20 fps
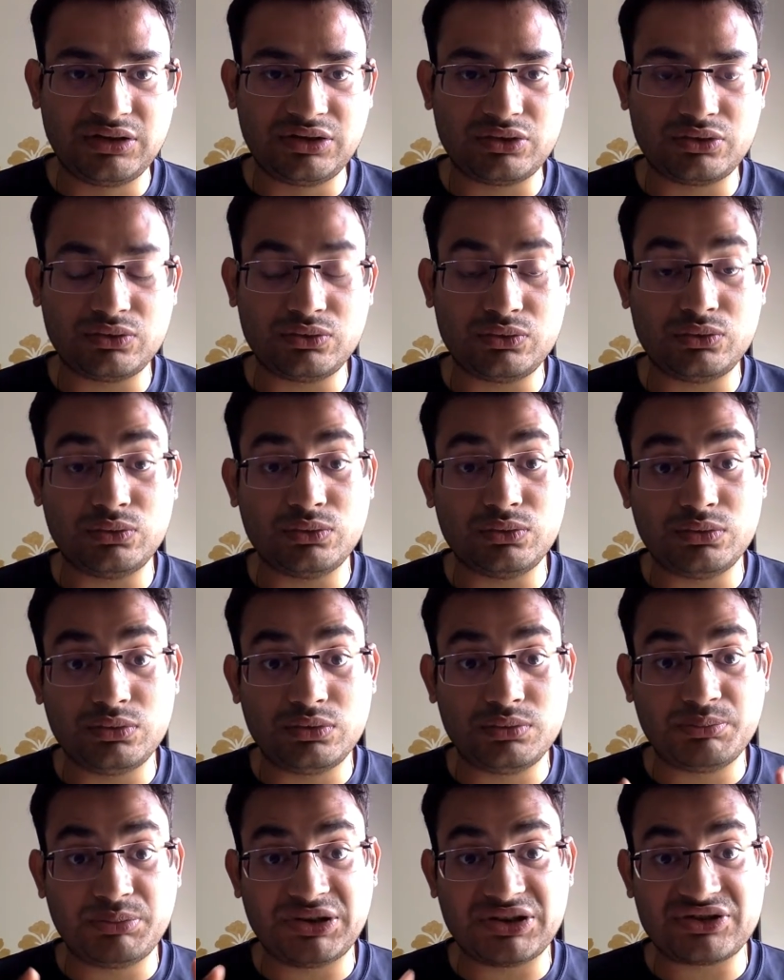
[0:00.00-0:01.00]
to
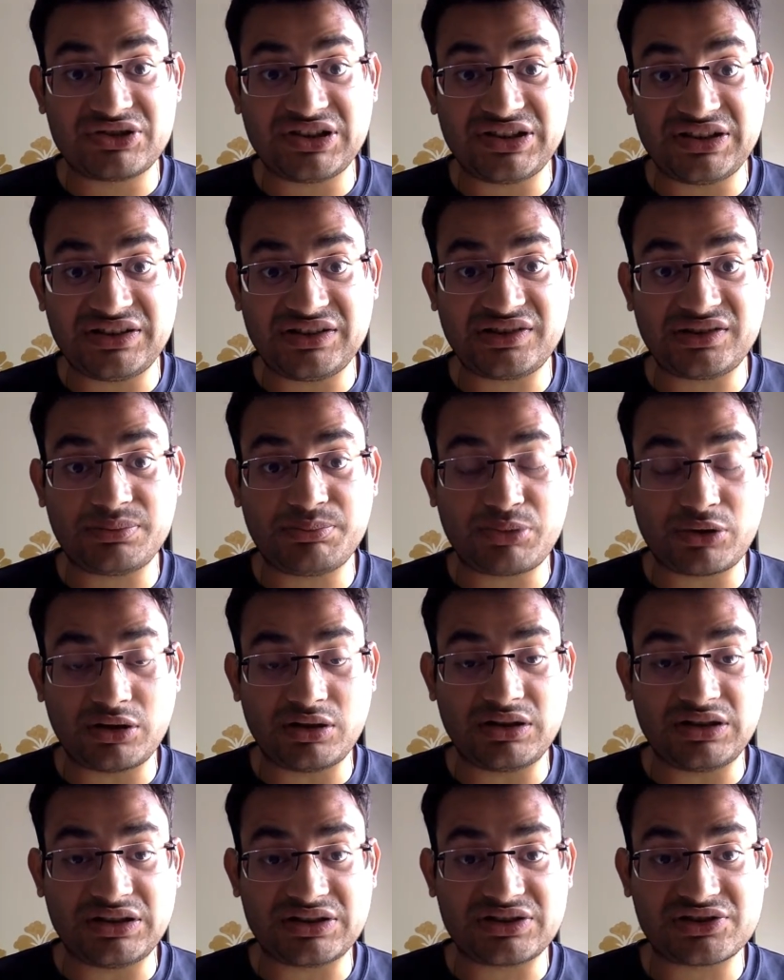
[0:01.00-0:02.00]
purchase
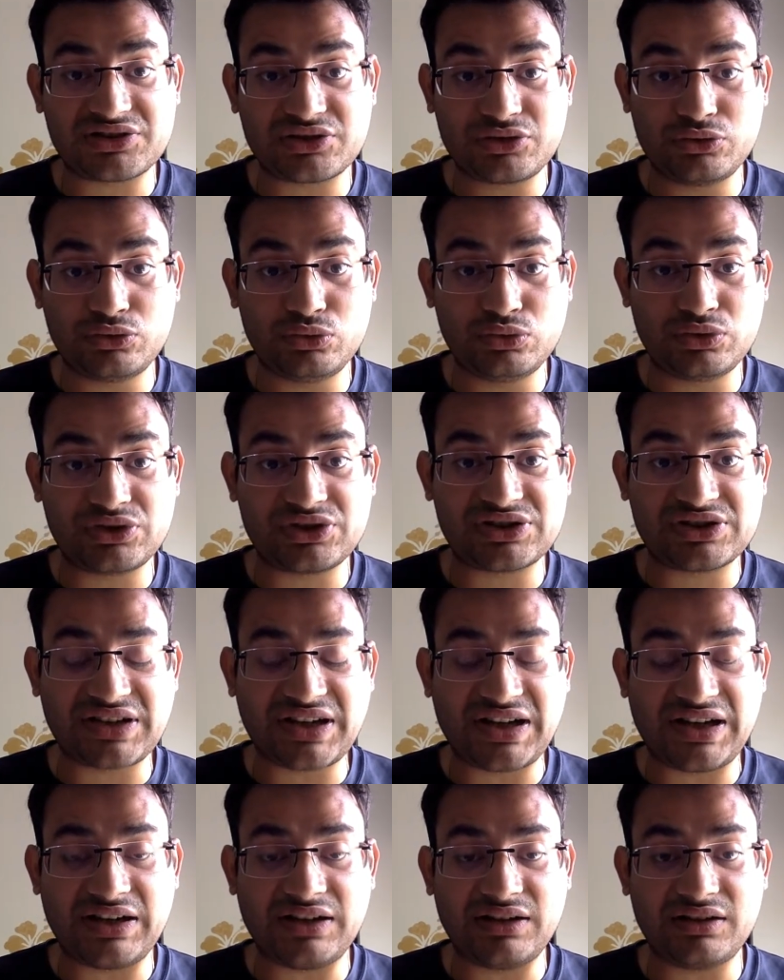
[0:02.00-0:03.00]
products, goods,
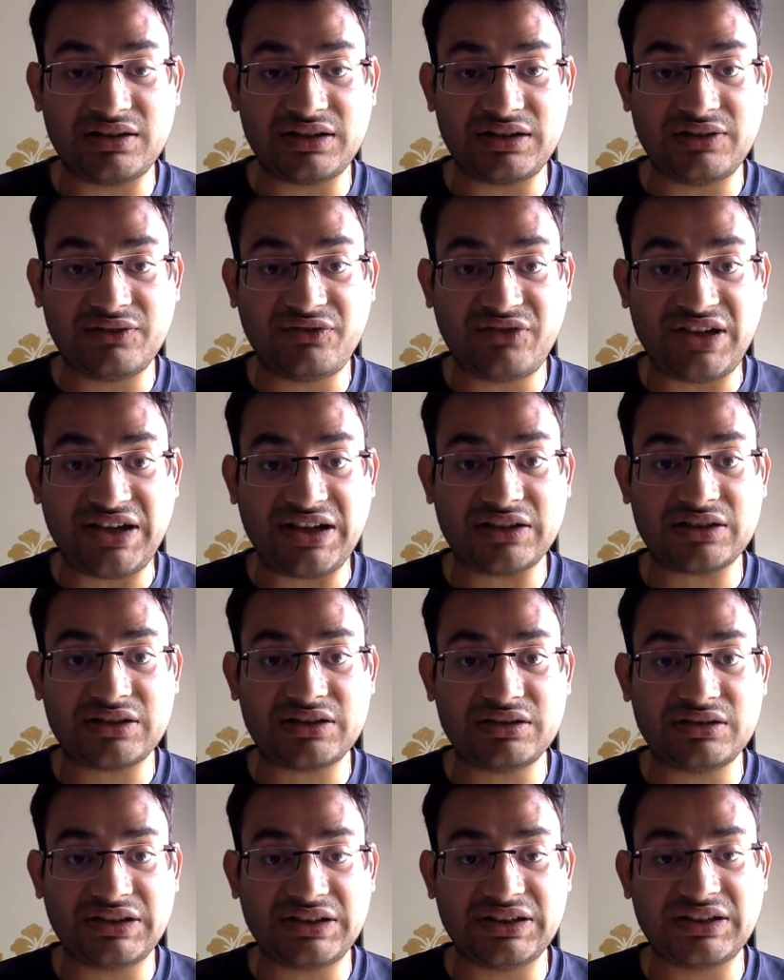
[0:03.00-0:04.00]
and in fact,
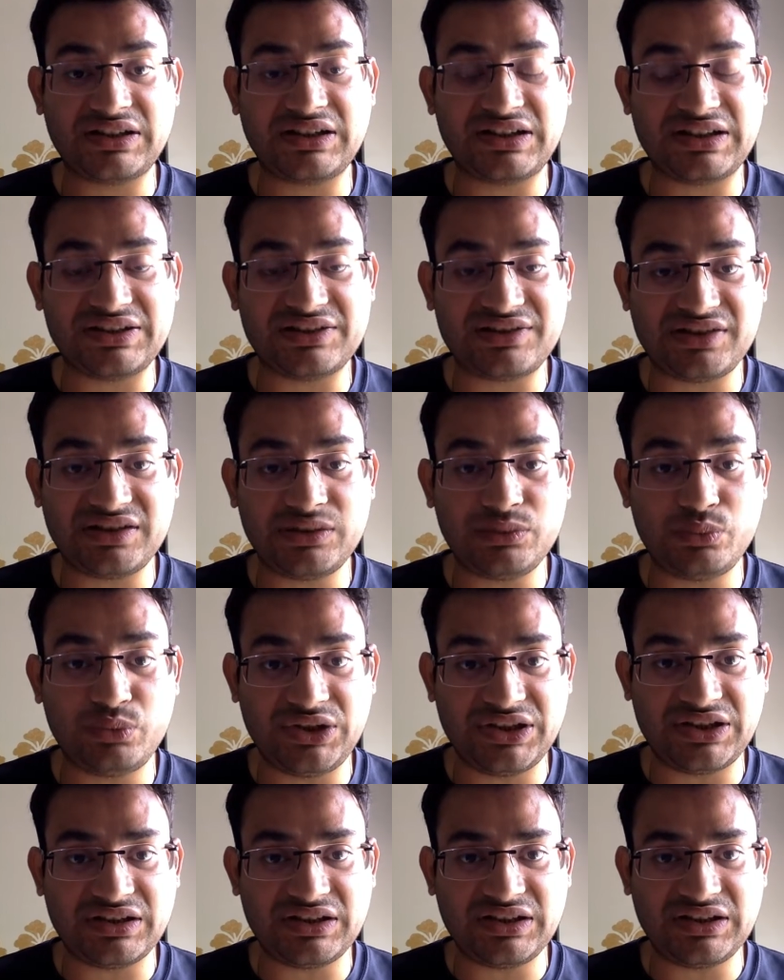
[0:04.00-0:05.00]
their currency
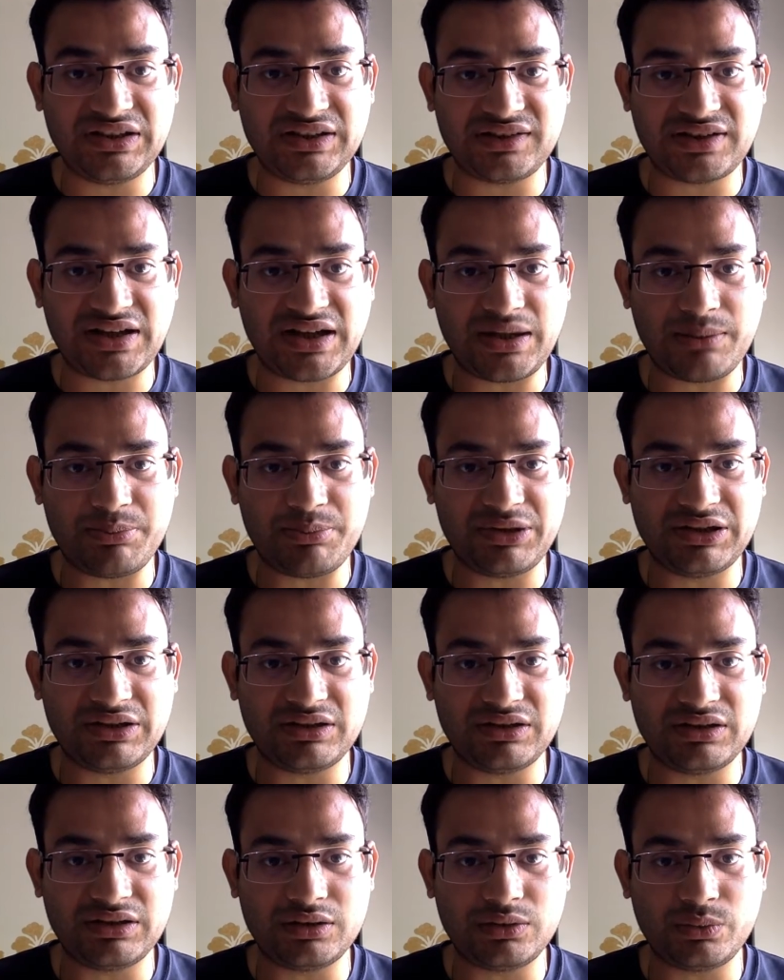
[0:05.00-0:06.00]
weakening is
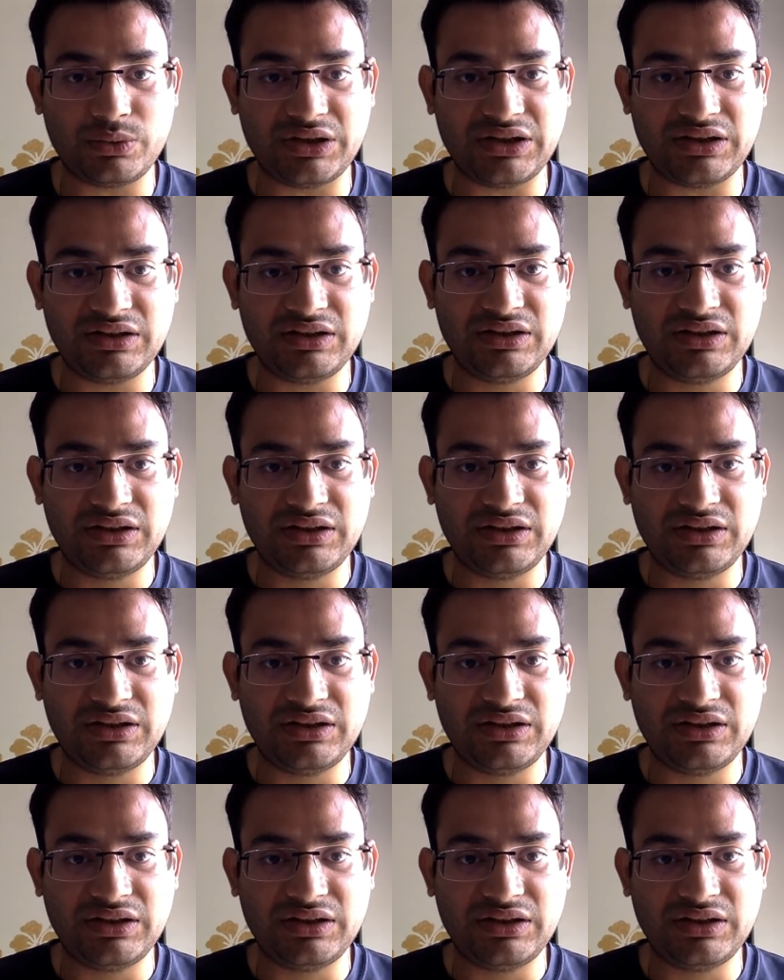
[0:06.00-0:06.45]
happening in a way,